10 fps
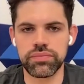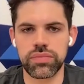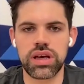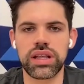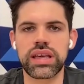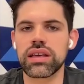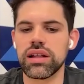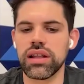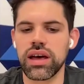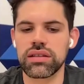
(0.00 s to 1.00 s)
Click and
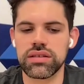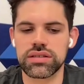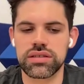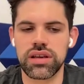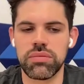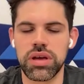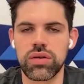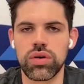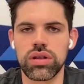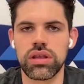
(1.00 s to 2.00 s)
collect is a big
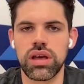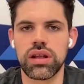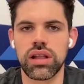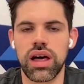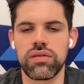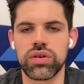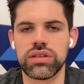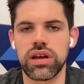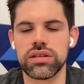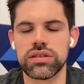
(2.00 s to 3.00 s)
one that a lot of
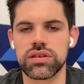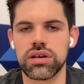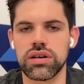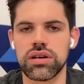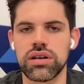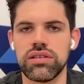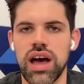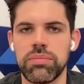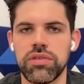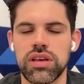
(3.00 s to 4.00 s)
retailers are
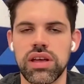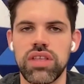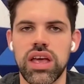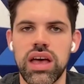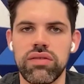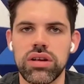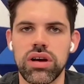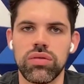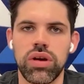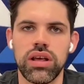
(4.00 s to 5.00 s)
adopting if they haven't
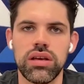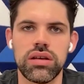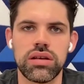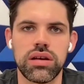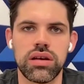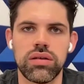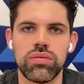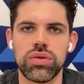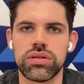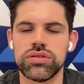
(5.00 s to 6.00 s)
already,
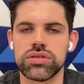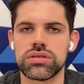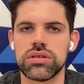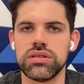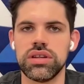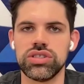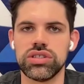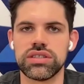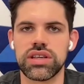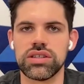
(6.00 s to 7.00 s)
with just the
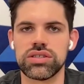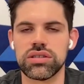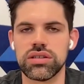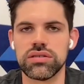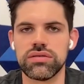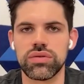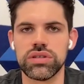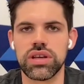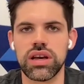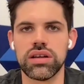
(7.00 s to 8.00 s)
digitization of
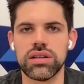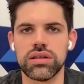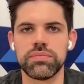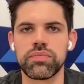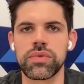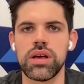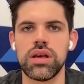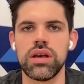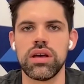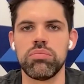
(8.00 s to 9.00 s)
retail and
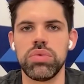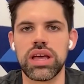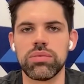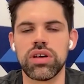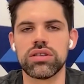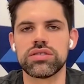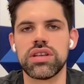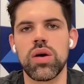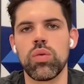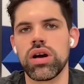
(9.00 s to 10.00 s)
being able to
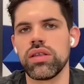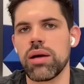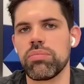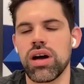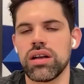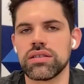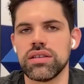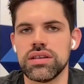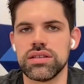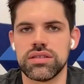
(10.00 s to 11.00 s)
understand where that product
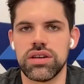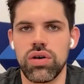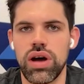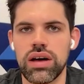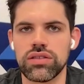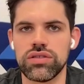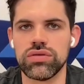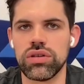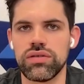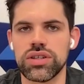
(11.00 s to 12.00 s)
is and know how to
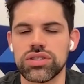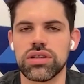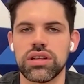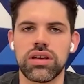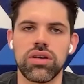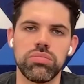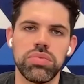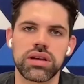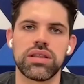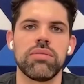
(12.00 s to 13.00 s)
efficiently go
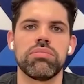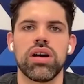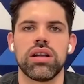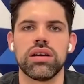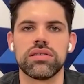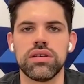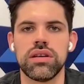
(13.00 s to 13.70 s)
pick that product